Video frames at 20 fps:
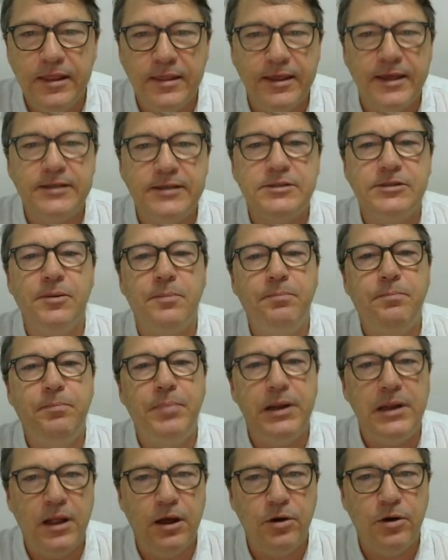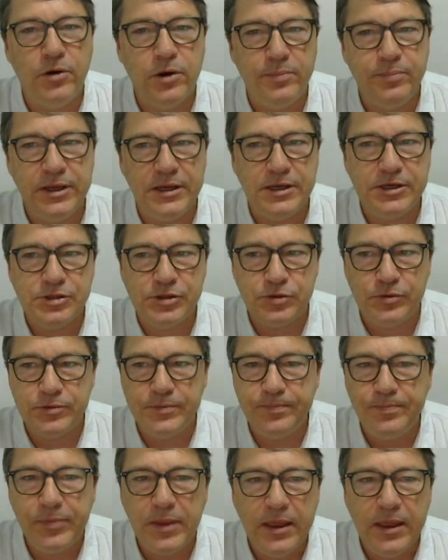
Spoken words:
that's below a pixel.